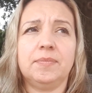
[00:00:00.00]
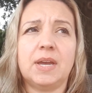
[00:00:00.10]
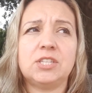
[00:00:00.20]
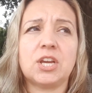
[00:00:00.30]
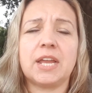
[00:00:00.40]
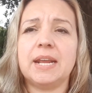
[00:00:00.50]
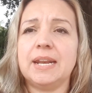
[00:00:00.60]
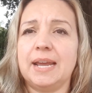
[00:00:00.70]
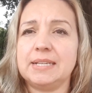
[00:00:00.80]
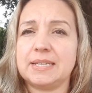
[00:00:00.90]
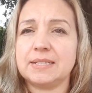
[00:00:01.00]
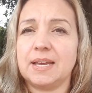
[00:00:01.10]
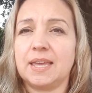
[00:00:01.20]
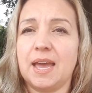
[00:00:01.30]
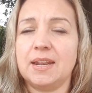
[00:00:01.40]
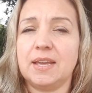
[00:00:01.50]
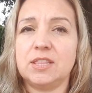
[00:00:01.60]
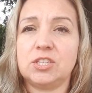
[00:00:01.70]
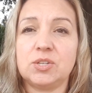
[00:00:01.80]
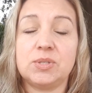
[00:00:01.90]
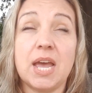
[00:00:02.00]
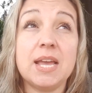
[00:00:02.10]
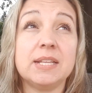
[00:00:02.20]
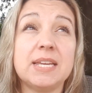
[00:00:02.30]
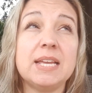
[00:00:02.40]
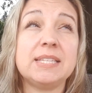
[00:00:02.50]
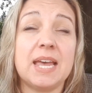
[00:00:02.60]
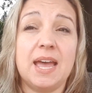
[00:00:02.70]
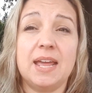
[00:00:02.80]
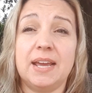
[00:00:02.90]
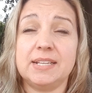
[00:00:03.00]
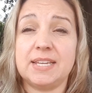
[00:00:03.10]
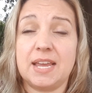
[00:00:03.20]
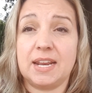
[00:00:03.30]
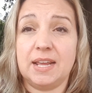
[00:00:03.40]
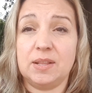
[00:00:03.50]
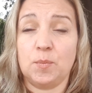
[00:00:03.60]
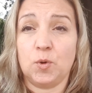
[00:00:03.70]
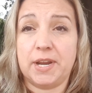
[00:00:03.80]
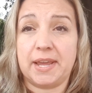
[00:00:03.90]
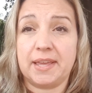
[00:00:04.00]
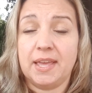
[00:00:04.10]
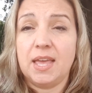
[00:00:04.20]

I took it at night again. And so day 10, I had taken it in the morning.